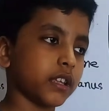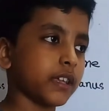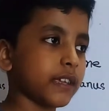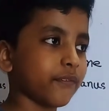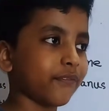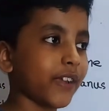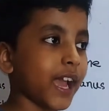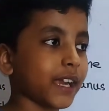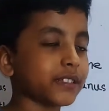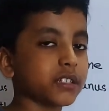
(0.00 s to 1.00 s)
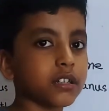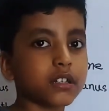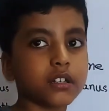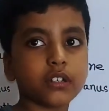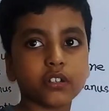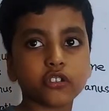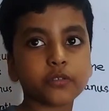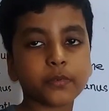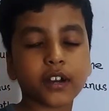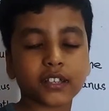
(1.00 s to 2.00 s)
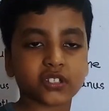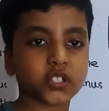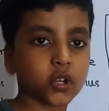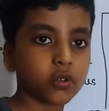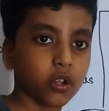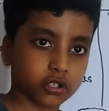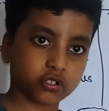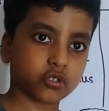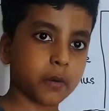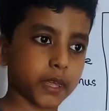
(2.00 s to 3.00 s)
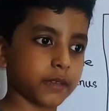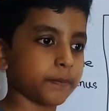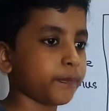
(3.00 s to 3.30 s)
In fact, Jupiter has so long story.